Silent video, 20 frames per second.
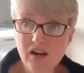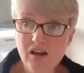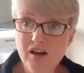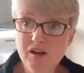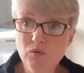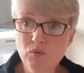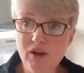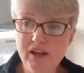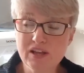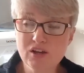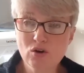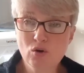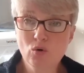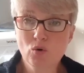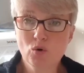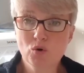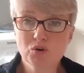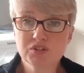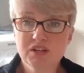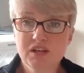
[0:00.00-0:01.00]
a lightweight
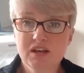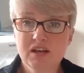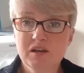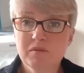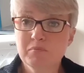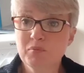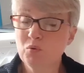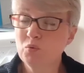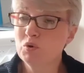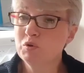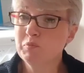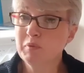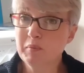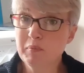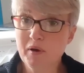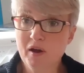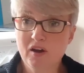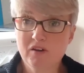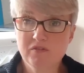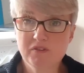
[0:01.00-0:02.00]
cord, but would
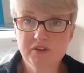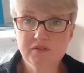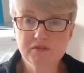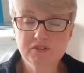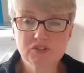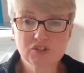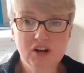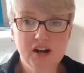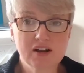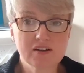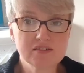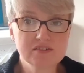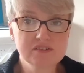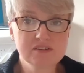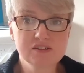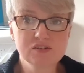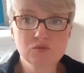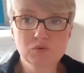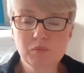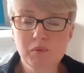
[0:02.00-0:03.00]
be perfect for
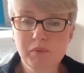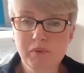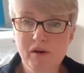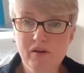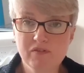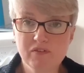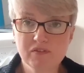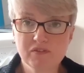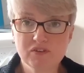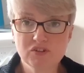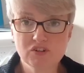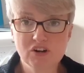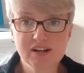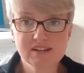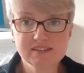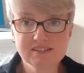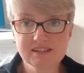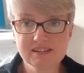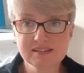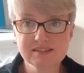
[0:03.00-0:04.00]
trousers, would be perfect for
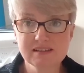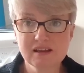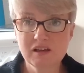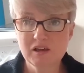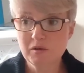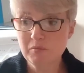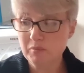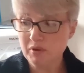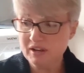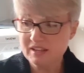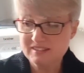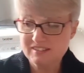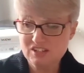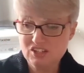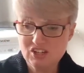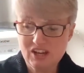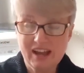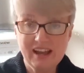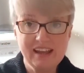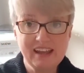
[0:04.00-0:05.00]
dresses. But as a
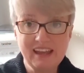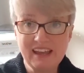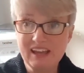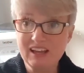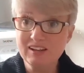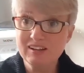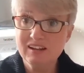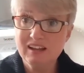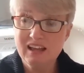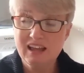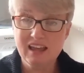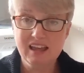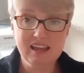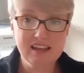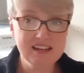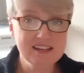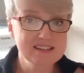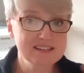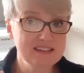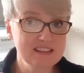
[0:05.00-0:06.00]
jacket,
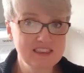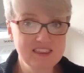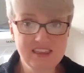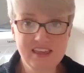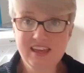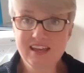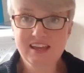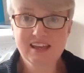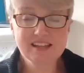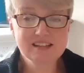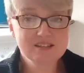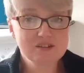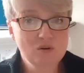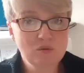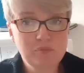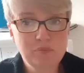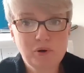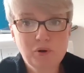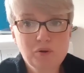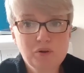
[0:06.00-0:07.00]
it isn't thick, it's
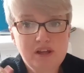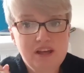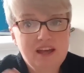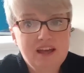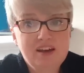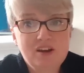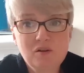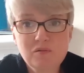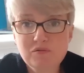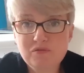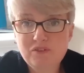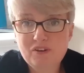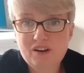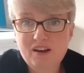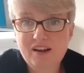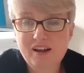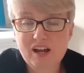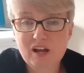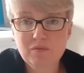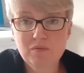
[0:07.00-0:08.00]
not bulky, I don't feel
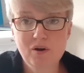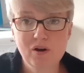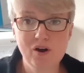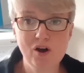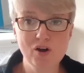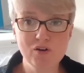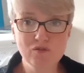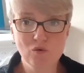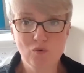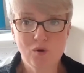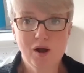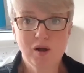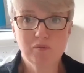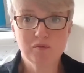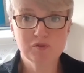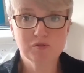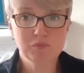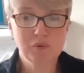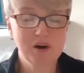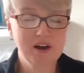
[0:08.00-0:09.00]
like I'm
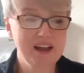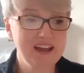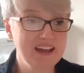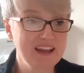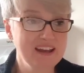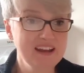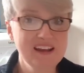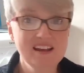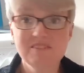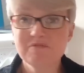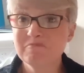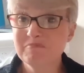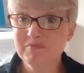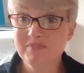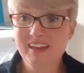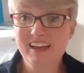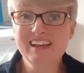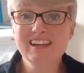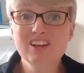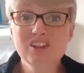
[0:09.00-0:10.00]
overwhelmed by it.
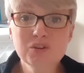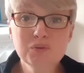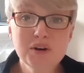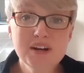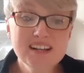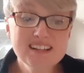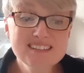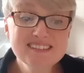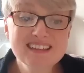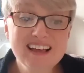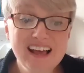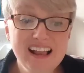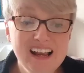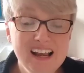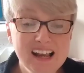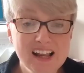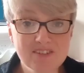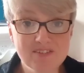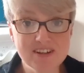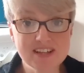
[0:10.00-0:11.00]
In other words, I
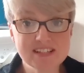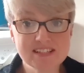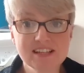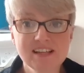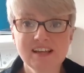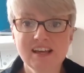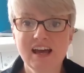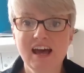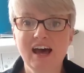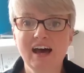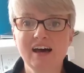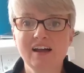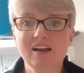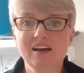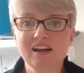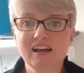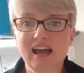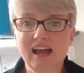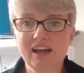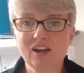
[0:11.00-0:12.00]
love it,
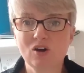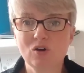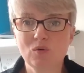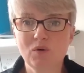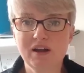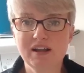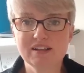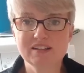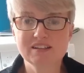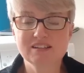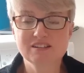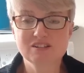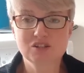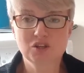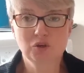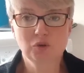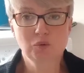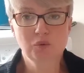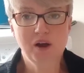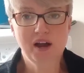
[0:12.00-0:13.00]
and I cannot wait
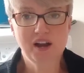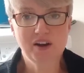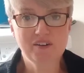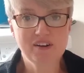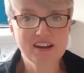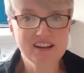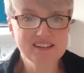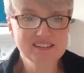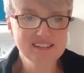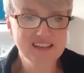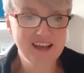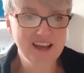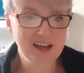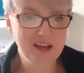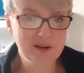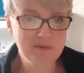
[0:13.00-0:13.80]
to wear it.